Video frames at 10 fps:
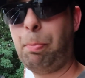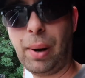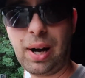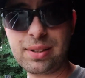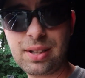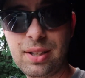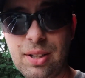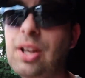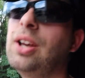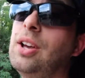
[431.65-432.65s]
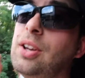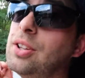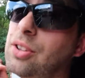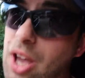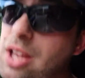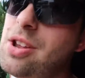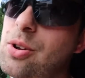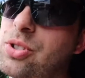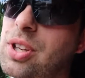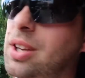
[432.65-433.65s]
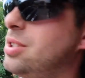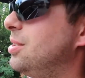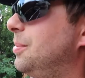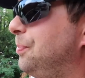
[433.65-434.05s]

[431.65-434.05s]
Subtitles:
But the good news is